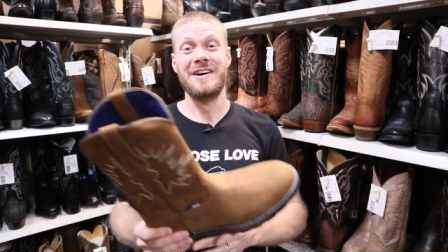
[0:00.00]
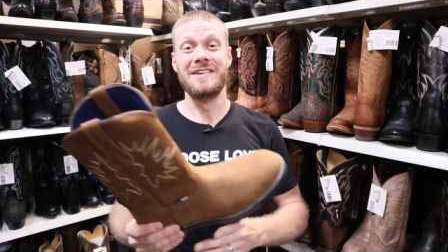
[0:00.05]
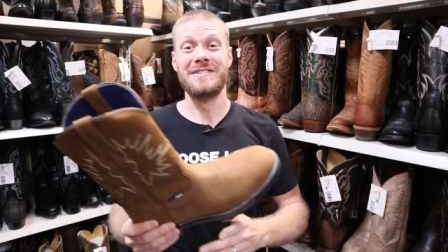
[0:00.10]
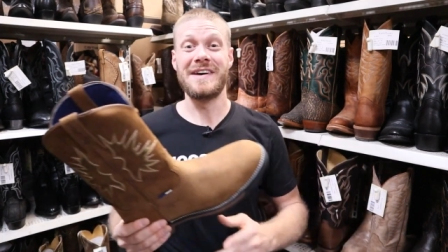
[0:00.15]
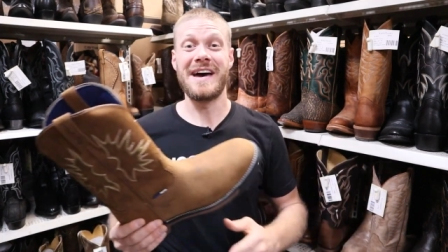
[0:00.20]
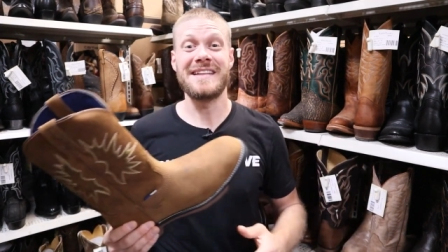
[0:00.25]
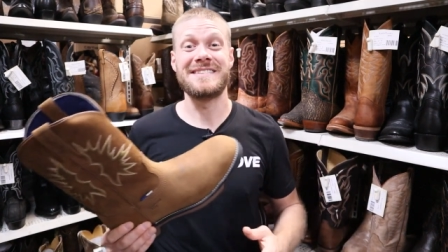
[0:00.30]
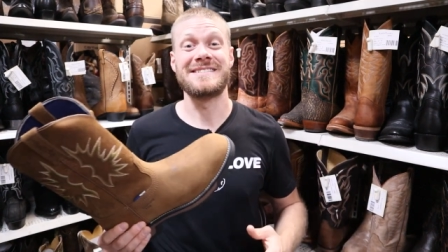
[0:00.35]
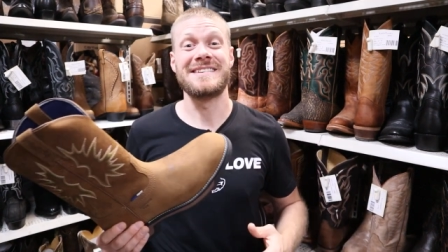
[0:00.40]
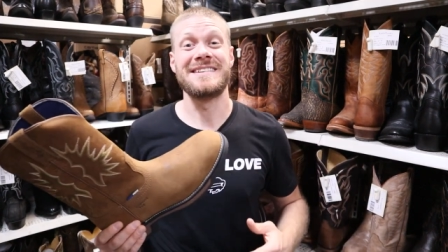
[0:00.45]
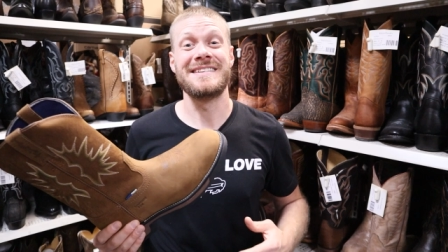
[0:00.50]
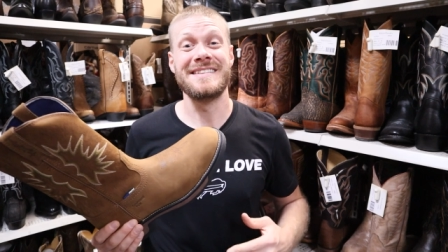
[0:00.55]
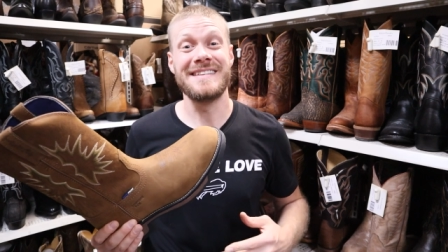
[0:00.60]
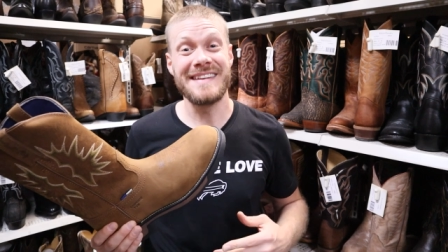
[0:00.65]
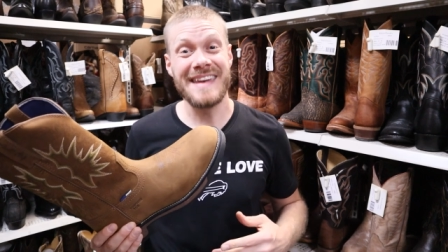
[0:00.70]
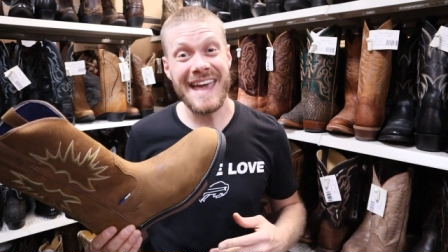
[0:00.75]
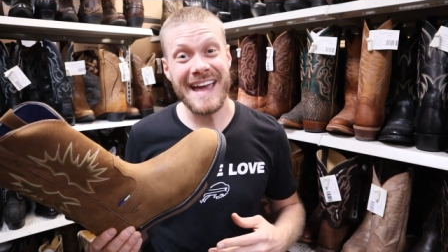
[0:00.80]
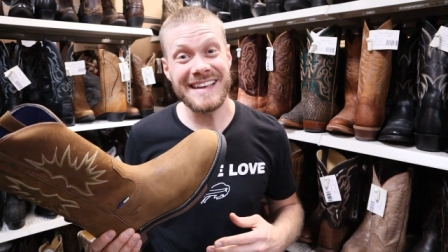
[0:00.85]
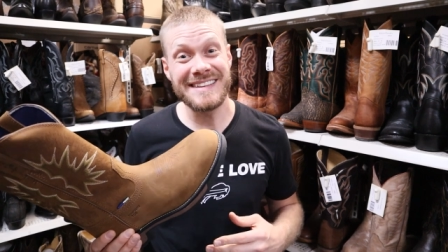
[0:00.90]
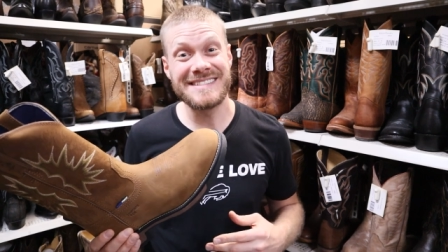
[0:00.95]
that's
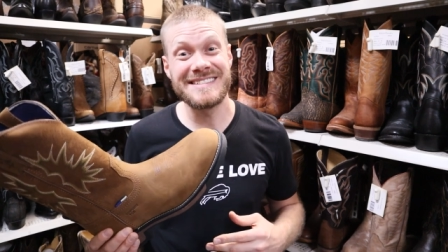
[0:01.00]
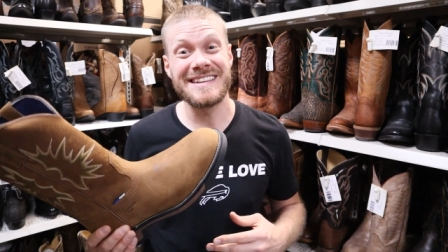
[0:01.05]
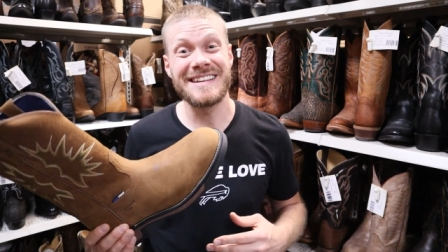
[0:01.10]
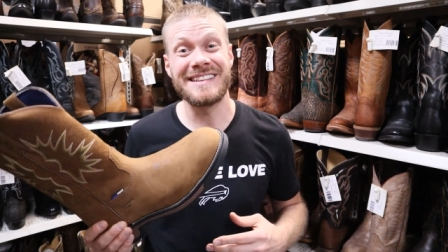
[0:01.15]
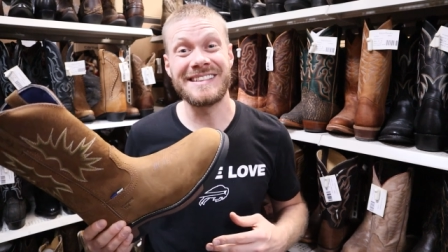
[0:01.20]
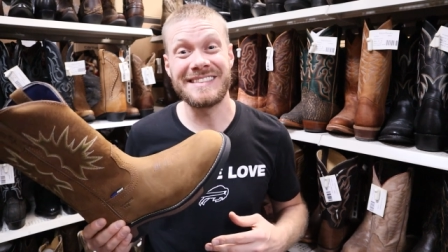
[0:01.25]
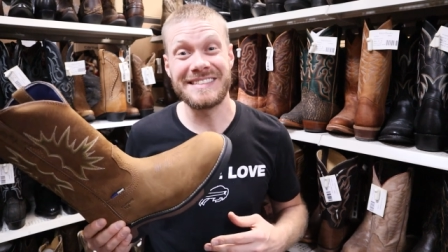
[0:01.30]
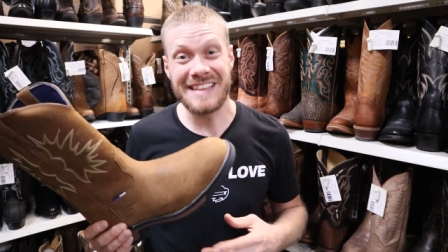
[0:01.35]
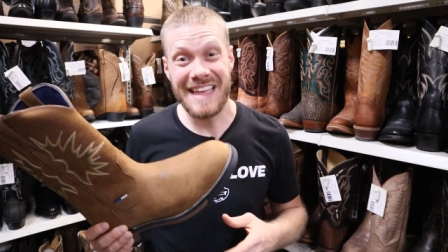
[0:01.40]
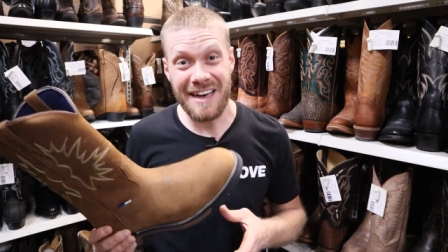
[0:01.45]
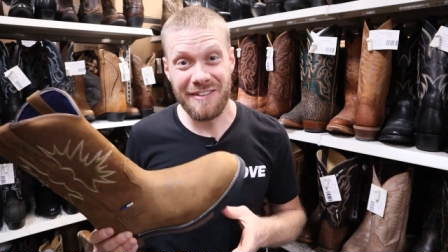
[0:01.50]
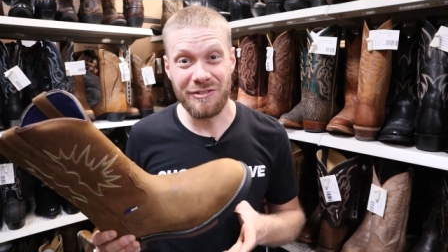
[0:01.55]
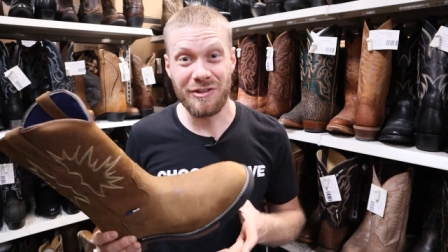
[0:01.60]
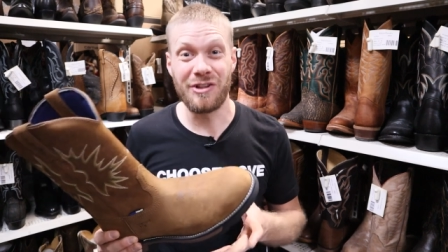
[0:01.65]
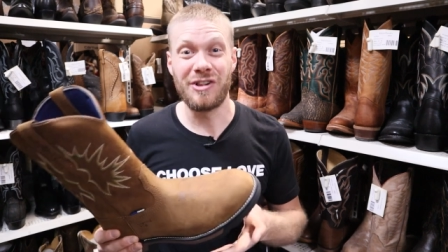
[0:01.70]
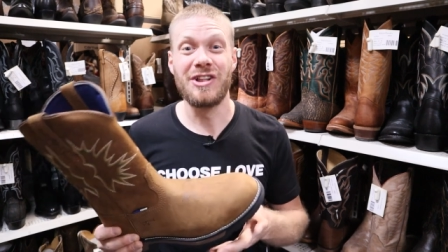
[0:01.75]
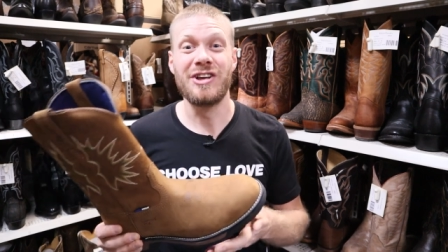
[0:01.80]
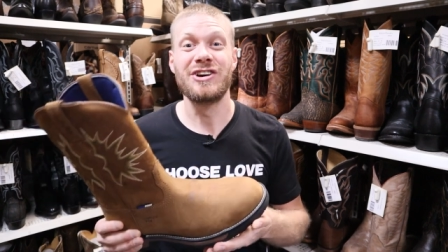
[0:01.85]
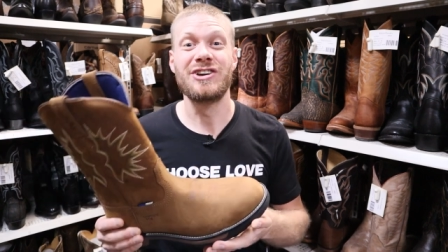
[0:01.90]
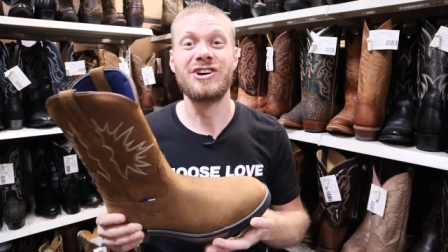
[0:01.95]
next
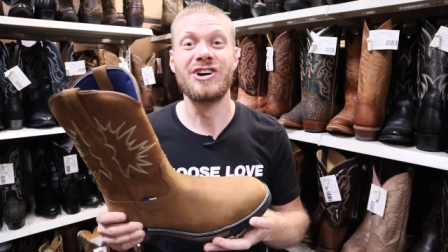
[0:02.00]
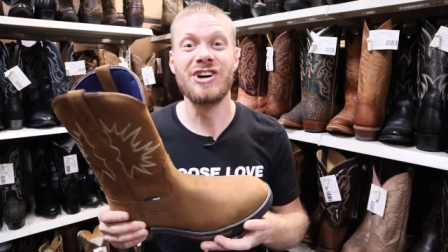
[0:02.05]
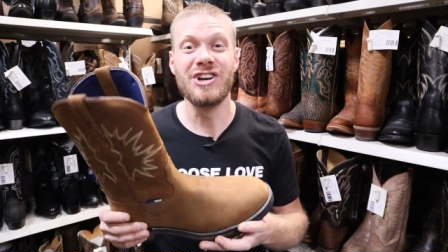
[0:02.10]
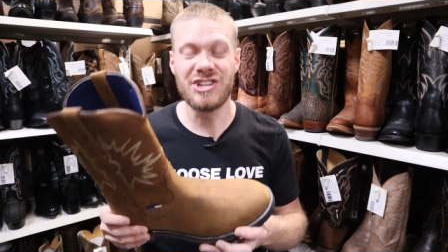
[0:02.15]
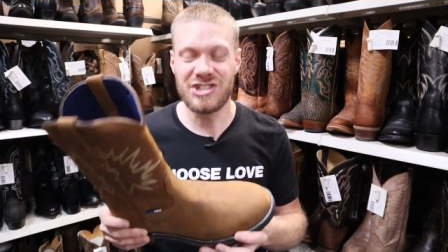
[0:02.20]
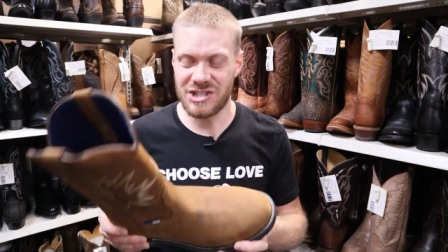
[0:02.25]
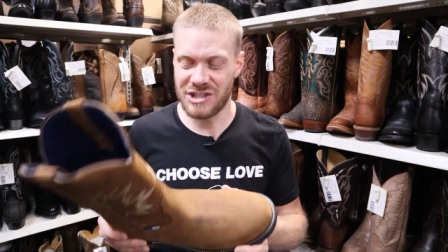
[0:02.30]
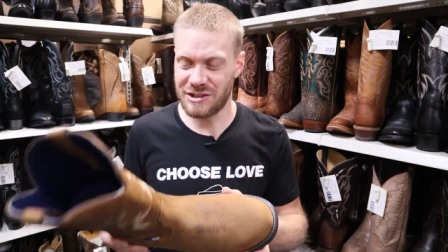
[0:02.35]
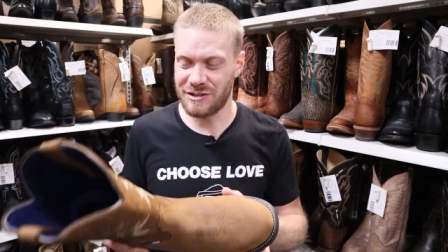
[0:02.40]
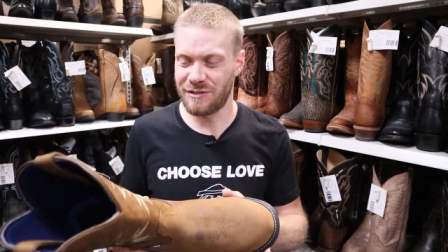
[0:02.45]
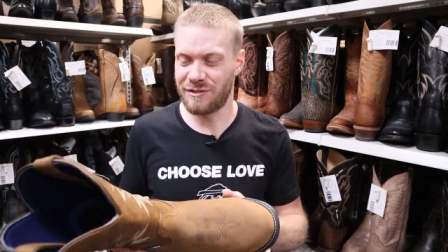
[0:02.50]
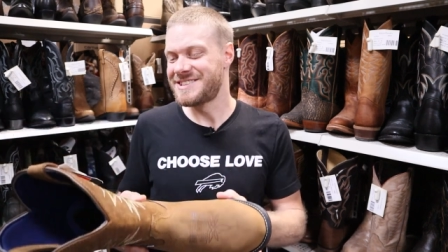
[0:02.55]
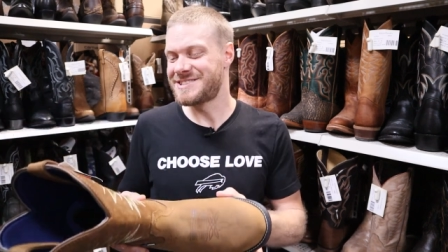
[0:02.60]
level cushion.